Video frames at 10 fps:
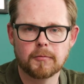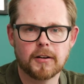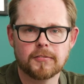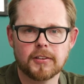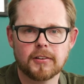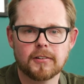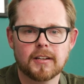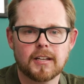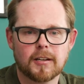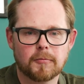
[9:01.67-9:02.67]
well for you.
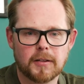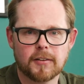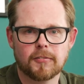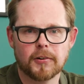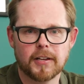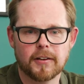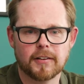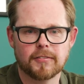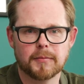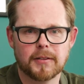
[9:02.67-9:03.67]
We look forward to
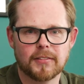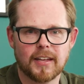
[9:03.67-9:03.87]
hearing from you.